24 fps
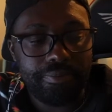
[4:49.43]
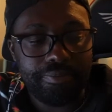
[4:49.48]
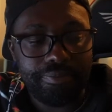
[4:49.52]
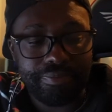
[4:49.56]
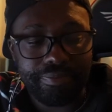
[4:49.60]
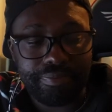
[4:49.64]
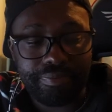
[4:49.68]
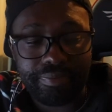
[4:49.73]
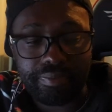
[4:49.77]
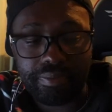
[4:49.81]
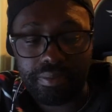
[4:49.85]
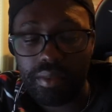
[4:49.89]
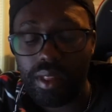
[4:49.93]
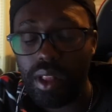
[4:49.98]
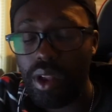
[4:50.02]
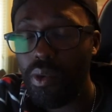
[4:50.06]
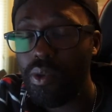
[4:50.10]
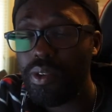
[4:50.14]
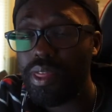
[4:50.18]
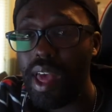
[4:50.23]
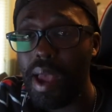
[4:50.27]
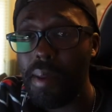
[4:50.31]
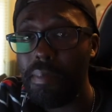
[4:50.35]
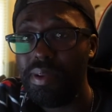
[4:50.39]

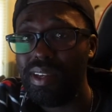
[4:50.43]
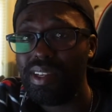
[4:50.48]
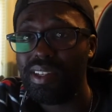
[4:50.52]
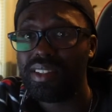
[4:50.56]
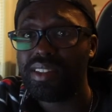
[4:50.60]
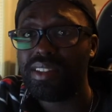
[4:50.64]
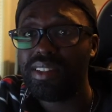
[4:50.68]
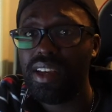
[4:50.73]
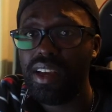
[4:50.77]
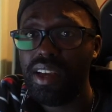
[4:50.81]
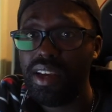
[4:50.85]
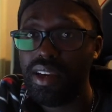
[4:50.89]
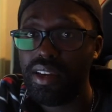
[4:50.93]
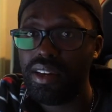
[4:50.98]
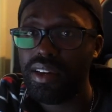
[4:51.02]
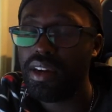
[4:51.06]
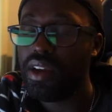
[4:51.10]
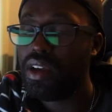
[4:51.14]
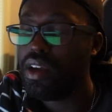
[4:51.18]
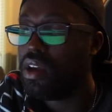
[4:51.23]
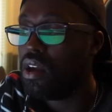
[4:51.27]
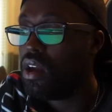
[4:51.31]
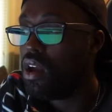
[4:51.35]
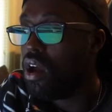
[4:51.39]
With that being said,
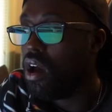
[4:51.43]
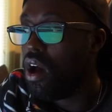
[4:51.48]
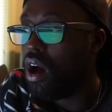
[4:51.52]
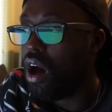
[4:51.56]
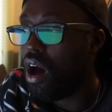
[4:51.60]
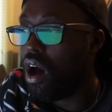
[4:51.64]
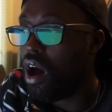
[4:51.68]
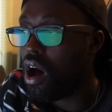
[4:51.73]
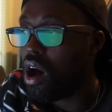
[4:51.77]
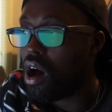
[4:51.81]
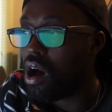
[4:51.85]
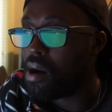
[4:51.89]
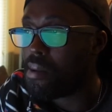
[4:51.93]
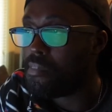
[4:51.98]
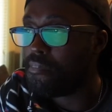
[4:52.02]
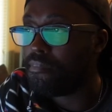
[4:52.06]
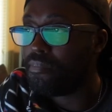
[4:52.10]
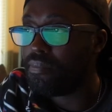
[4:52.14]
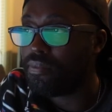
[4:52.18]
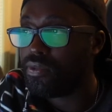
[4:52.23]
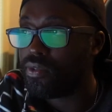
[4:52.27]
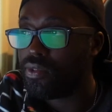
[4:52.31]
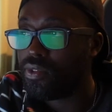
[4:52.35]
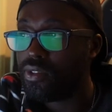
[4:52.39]

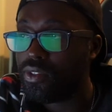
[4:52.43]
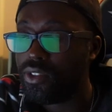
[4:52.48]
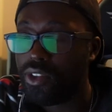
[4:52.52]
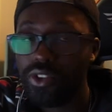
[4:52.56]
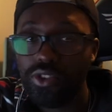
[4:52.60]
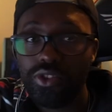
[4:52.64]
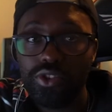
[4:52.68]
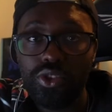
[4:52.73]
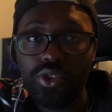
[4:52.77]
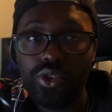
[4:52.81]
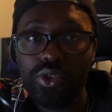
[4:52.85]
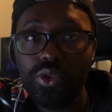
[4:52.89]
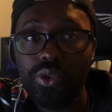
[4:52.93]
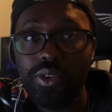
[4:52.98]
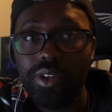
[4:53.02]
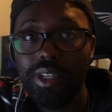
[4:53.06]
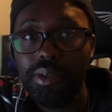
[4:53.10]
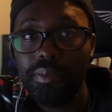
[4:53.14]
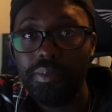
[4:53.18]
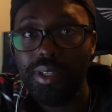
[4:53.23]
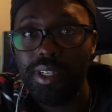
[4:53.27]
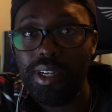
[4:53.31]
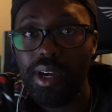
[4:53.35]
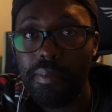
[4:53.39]
those of you who
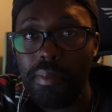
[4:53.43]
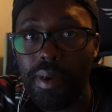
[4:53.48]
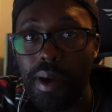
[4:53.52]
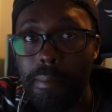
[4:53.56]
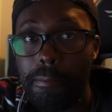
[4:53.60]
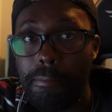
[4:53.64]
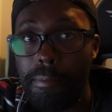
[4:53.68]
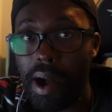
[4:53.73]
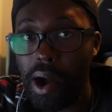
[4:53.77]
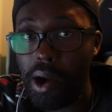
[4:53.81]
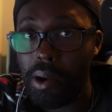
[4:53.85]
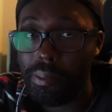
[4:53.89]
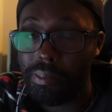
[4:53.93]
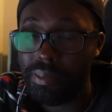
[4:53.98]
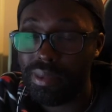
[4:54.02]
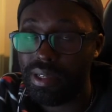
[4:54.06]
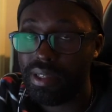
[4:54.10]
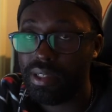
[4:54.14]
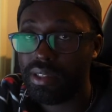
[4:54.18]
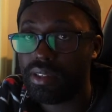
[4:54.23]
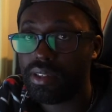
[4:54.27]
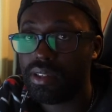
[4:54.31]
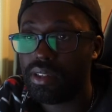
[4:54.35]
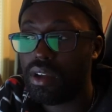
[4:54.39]
hit me up about
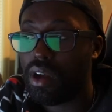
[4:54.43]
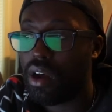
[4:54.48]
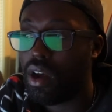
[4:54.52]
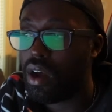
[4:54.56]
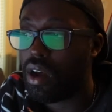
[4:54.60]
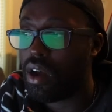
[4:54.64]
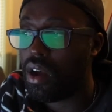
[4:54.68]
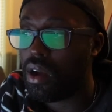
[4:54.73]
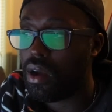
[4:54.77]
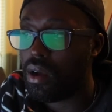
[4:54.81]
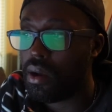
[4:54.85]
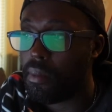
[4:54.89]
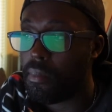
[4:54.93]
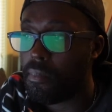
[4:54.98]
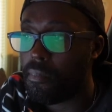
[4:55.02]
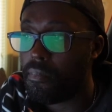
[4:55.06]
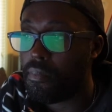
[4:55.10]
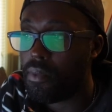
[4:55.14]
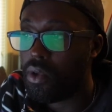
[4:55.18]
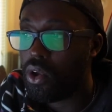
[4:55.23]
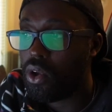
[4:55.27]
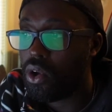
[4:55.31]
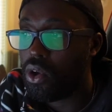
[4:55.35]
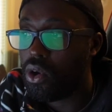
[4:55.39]
meets,
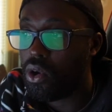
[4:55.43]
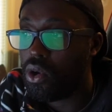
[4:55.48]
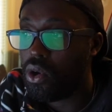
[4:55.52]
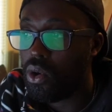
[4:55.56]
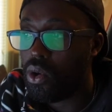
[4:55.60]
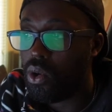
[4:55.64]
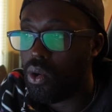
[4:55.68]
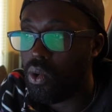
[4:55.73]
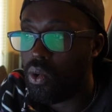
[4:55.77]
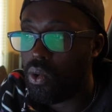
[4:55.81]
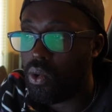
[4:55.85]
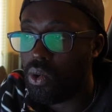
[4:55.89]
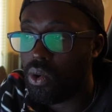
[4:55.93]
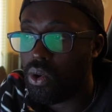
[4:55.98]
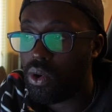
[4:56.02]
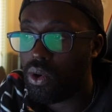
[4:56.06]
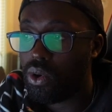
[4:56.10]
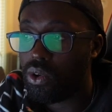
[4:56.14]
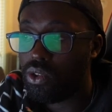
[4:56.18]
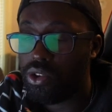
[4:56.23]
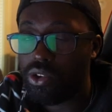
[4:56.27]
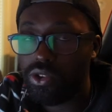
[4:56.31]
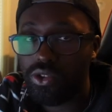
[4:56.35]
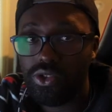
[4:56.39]

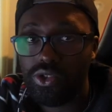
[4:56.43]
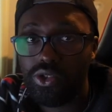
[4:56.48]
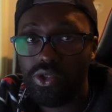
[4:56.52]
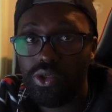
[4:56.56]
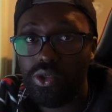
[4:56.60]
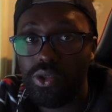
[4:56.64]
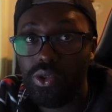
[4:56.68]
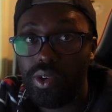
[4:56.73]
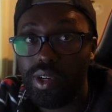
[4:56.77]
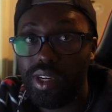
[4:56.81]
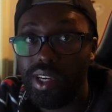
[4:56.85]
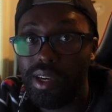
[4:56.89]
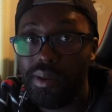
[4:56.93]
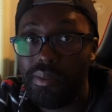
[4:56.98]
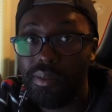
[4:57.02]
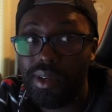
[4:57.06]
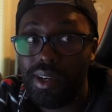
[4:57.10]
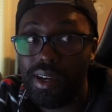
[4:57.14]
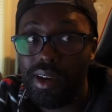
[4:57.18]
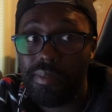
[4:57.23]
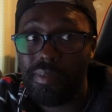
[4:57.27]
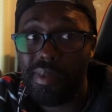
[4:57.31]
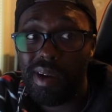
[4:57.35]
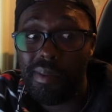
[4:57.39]
or those of you who hit me
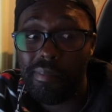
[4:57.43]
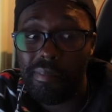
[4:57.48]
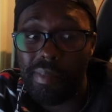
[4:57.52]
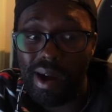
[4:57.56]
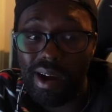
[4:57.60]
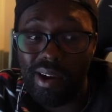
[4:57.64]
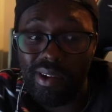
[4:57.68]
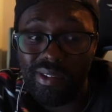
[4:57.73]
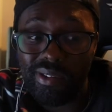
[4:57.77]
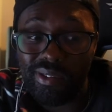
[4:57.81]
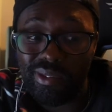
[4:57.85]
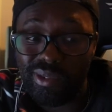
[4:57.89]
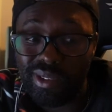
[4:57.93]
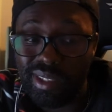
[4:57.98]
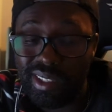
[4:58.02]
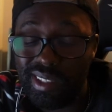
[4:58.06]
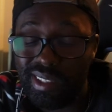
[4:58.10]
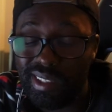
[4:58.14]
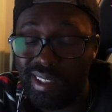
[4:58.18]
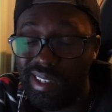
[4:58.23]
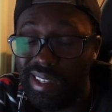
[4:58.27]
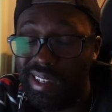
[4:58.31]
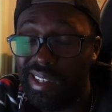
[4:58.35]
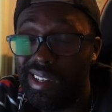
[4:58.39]
up about
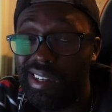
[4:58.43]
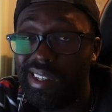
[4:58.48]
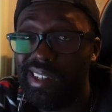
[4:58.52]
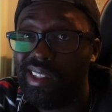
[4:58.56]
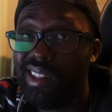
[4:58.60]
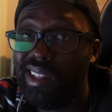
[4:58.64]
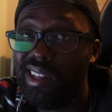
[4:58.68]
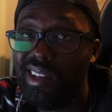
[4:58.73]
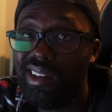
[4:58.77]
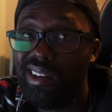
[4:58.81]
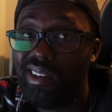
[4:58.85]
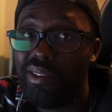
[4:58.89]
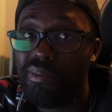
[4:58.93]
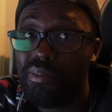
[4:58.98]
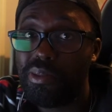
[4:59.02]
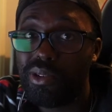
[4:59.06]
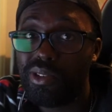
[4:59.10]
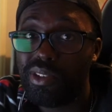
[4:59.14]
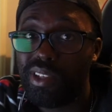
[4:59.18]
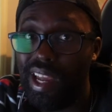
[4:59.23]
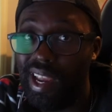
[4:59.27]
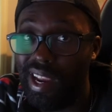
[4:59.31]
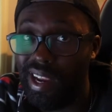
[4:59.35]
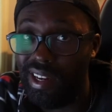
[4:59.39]
really anything
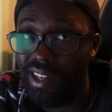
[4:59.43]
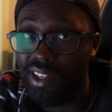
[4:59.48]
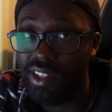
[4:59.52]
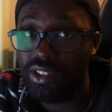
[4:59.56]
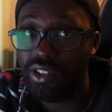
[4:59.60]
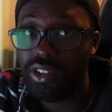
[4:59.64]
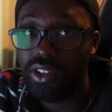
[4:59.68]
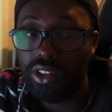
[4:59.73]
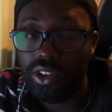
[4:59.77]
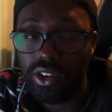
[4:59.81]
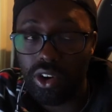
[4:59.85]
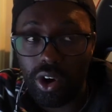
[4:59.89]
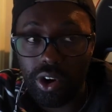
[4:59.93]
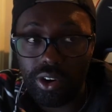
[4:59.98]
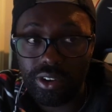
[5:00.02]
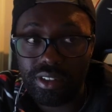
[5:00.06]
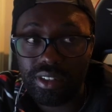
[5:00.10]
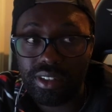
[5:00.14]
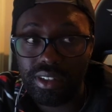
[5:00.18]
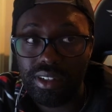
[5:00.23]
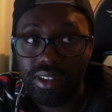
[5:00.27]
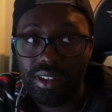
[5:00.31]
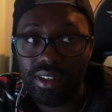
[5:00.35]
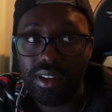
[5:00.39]
pertaining to the car
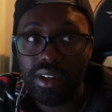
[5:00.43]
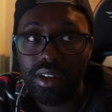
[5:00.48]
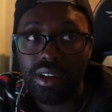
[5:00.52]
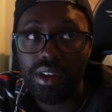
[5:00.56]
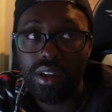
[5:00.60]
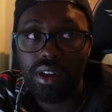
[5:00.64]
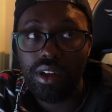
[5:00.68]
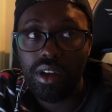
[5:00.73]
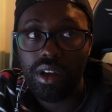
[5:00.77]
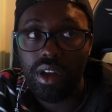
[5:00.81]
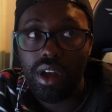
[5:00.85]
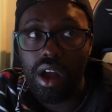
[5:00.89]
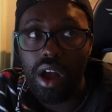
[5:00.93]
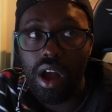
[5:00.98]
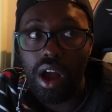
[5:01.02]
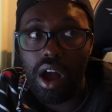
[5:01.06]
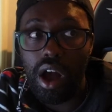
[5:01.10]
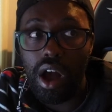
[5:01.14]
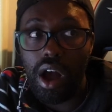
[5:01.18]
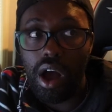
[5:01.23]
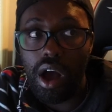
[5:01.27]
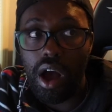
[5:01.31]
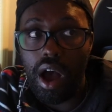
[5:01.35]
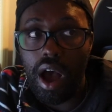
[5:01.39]
scene,
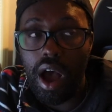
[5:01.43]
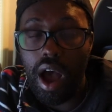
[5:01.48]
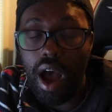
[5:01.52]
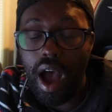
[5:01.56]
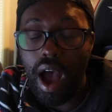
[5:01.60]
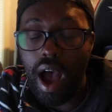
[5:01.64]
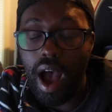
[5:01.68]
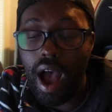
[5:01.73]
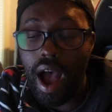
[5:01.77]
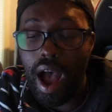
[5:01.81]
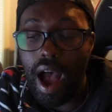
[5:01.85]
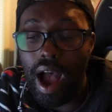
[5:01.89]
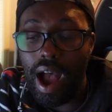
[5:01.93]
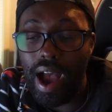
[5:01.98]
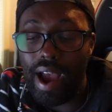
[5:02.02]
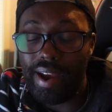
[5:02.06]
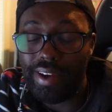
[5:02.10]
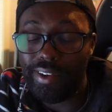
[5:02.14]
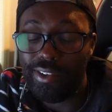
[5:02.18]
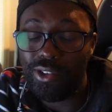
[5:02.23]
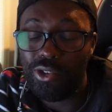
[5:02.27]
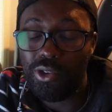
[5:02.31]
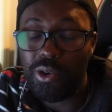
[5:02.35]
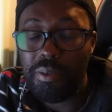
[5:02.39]

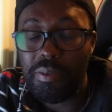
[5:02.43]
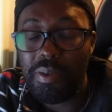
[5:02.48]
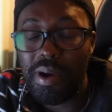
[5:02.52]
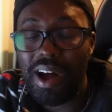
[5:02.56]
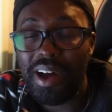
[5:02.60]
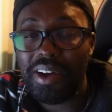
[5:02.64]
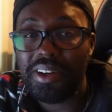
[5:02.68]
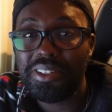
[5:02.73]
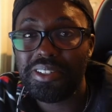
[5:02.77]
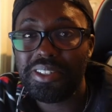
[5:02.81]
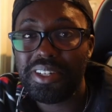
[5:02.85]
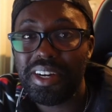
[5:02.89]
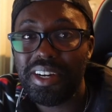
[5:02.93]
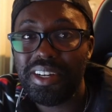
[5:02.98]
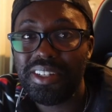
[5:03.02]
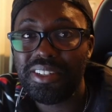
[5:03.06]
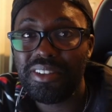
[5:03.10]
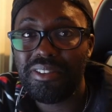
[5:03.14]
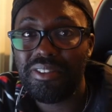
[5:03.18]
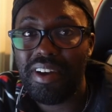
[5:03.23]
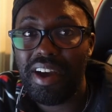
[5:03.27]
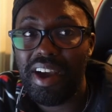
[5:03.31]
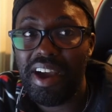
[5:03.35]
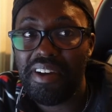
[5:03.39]
I do apologize
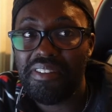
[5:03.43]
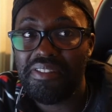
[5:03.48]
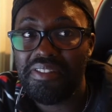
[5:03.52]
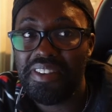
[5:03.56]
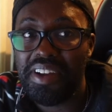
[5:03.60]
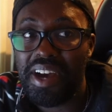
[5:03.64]
if I have